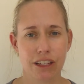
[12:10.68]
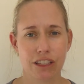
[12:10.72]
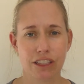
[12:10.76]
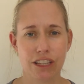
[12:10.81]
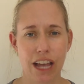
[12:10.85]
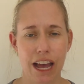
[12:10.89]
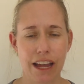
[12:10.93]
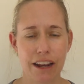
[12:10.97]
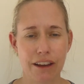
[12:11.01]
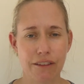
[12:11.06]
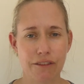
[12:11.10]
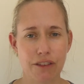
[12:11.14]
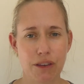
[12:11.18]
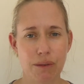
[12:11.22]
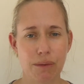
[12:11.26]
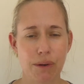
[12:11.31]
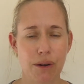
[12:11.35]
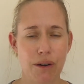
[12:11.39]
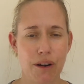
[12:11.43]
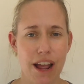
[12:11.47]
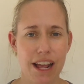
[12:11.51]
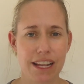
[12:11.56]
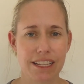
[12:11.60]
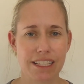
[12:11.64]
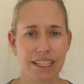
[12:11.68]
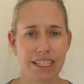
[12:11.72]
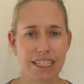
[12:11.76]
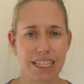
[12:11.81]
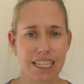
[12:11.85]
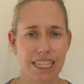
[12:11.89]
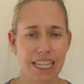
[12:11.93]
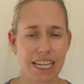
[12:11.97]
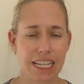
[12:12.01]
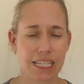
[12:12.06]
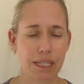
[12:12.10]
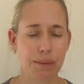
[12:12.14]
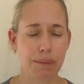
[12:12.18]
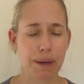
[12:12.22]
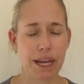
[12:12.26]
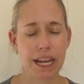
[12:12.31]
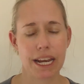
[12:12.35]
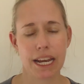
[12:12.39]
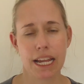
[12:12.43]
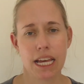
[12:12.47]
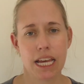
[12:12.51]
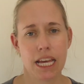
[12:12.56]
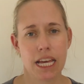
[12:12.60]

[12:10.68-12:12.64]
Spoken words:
done a few more races and things, but